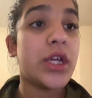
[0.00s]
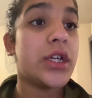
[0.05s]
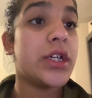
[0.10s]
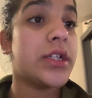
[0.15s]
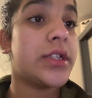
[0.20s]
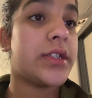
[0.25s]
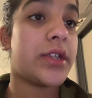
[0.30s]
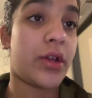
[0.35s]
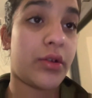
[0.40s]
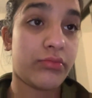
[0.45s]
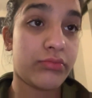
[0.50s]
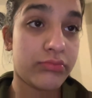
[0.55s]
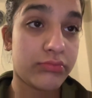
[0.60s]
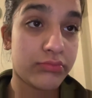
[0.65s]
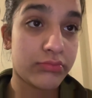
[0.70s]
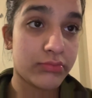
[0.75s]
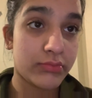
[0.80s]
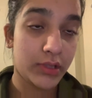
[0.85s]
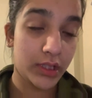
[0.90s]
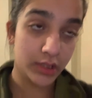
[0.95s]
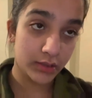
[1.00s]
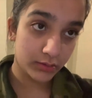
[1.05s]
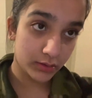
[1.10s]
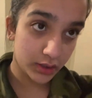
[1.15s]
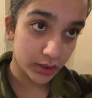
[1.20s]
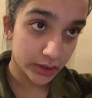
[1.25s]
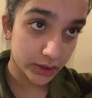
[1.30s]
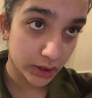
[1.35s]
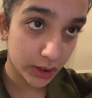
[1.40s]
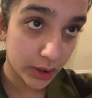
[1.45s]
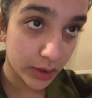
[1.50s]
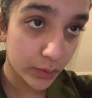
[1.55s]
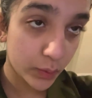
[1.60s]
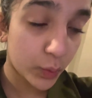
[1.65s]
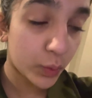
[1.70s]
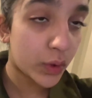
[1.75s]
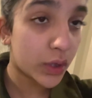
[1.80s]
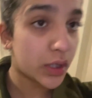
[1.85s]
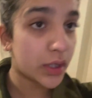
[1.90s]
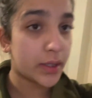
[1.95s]
So, I'm gonna show you
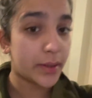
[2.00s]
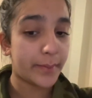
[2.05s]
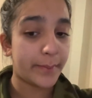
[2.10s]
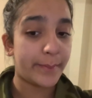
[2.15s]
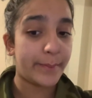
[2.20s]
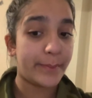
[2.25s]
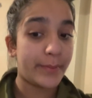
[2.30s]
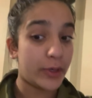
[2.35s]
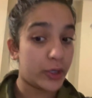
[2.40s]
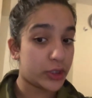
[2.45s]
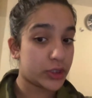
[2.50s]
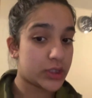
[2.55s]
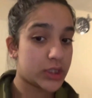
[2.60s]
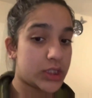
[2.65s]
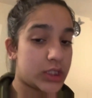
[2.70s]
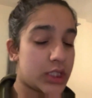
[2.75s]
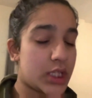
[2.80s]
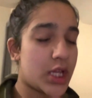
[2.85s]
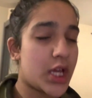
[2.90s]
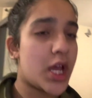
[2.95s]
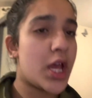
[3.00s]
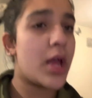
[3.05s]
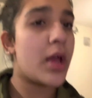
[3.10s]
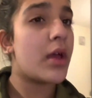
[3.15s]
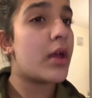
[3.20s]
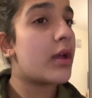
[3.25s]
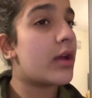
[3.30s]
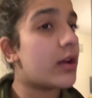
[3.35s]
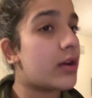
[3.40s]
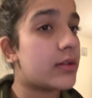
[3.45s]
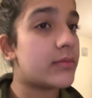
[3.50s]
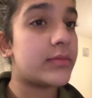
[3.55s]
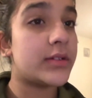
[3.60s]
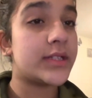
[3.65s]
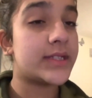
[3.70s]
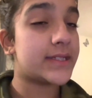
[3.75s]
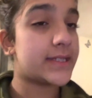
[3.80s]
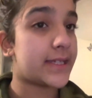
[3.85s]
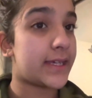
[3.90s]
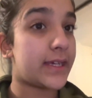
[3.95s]
what I put on my
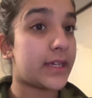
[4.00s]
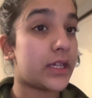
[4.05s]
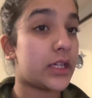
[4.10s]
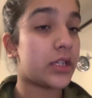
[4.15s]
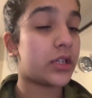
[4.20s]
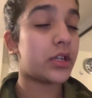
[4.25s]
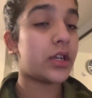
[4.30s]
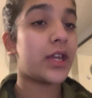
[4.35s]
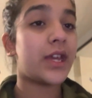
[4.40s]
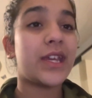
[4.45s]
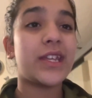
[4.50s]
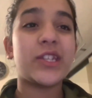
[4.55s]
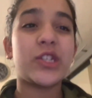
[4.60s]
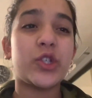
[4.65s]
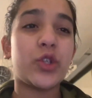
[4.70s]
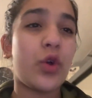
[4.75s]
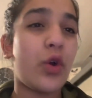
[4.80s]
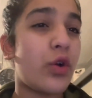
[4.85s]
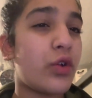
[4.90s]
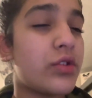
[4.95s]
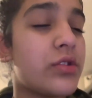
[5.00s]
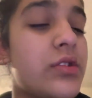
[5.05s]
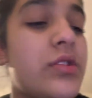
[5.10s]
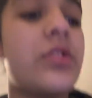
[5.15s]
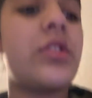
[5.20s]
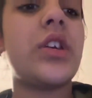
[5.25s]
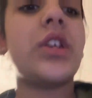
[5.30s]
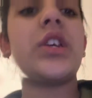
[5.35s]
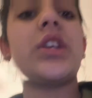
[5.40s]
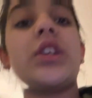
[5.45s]
skin. It's not.